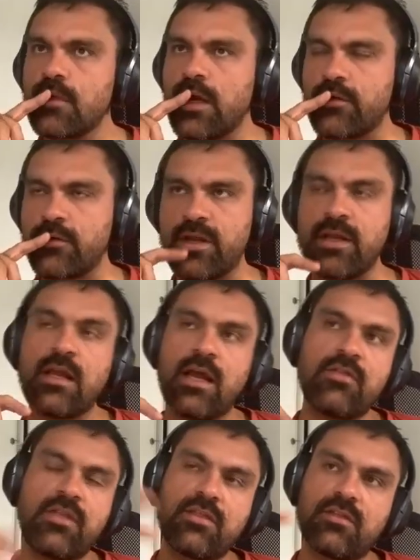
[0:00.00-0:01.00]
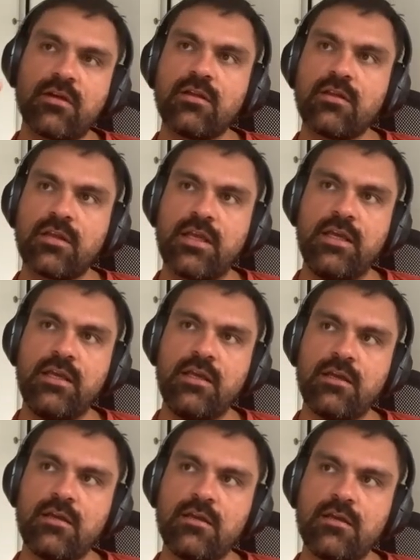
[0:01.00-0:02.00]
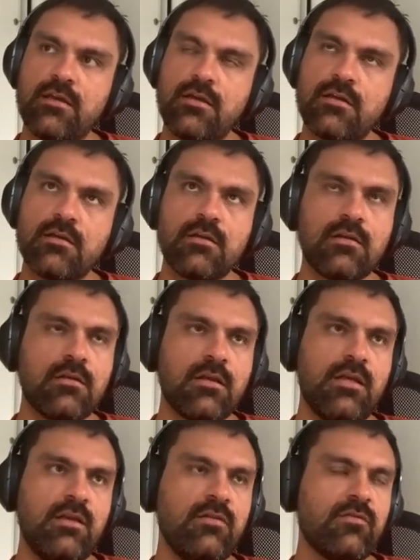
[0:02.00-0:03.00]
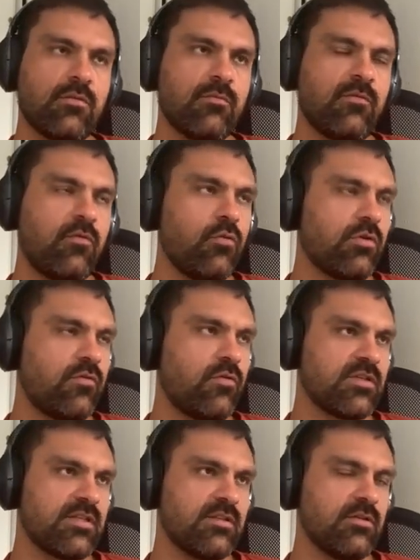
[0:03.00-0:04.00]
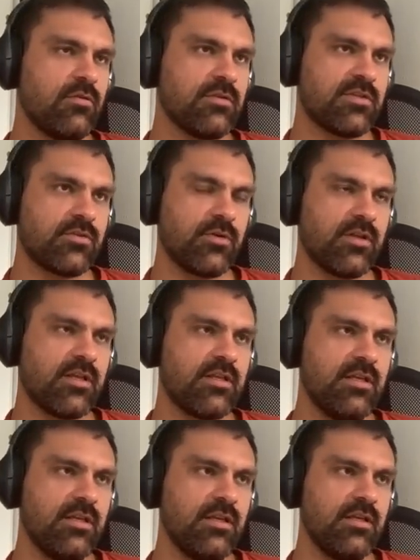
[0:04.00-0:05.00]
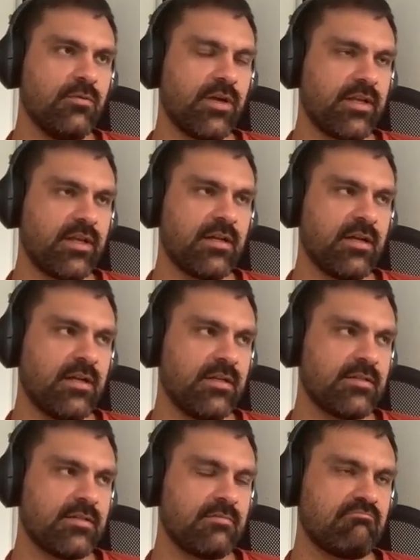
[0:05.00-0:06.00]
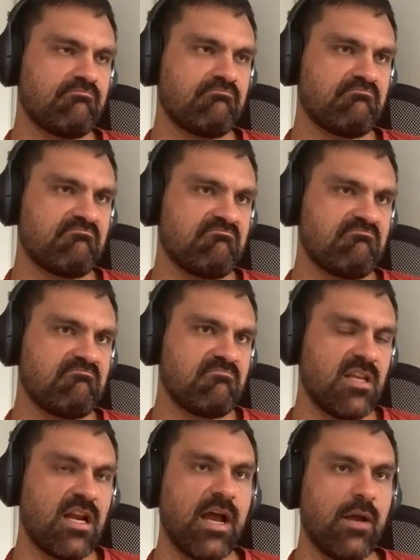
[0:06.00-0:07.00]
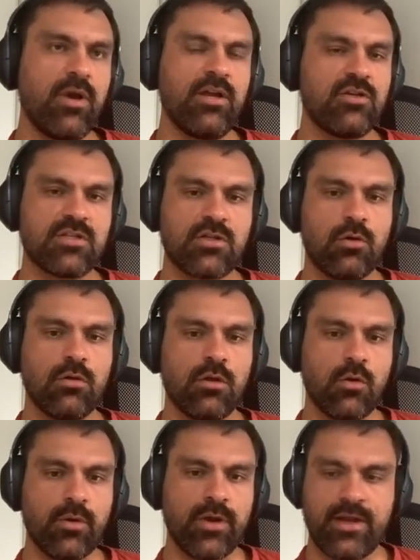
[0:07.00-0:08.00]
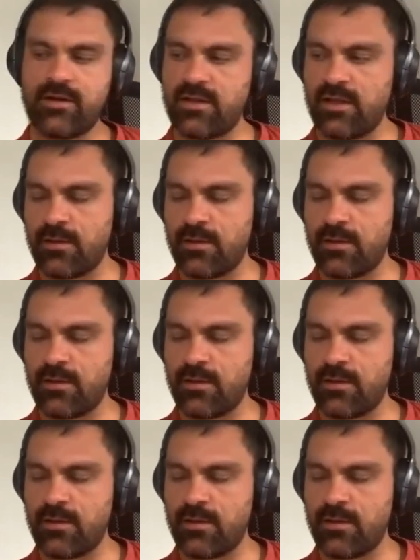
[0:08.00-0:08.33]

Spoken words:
I agree, and I think the key from Ford, of course, is the old story that he recognized that high wages go a long way.